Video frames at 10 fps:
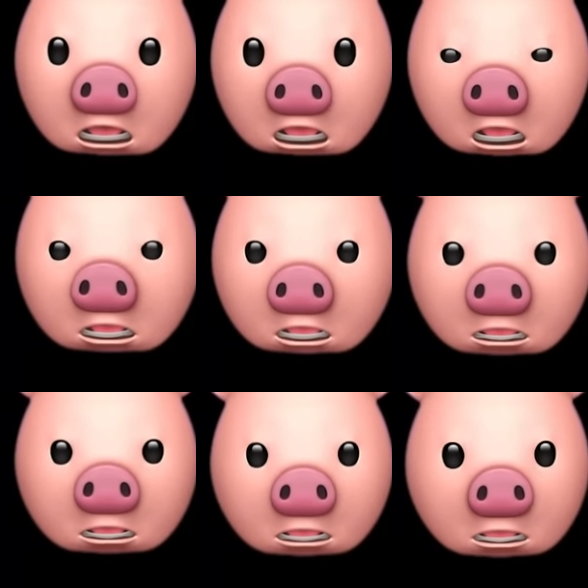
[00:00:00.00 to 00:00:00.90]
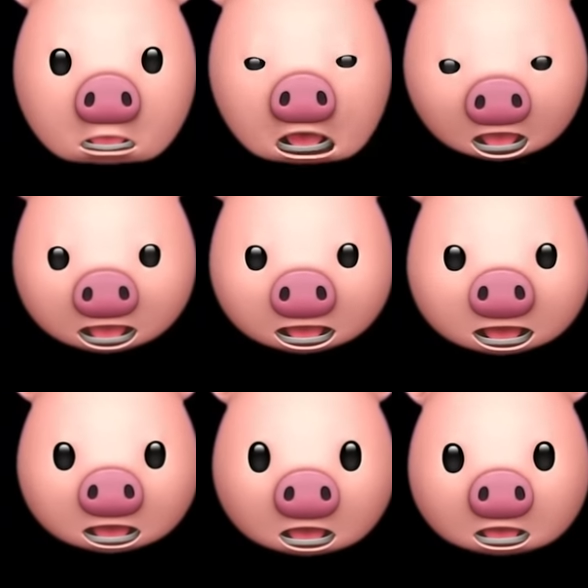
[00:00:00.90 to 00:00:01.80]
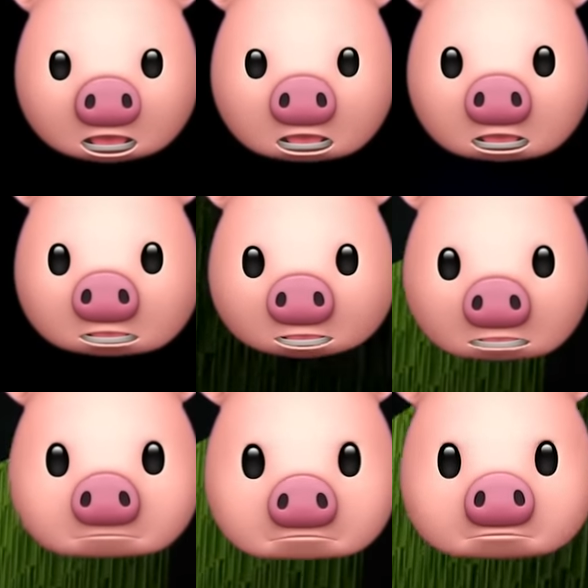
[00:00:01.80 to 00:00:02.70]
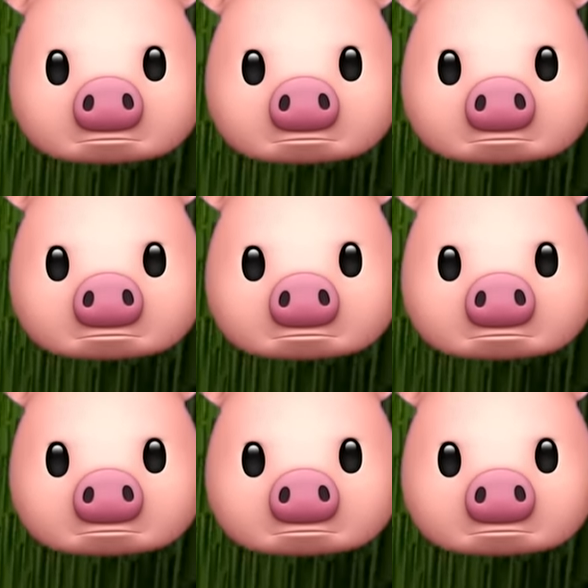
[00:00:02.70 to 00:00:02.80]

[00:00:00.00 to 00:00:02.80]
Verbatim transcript: Oh, I need to.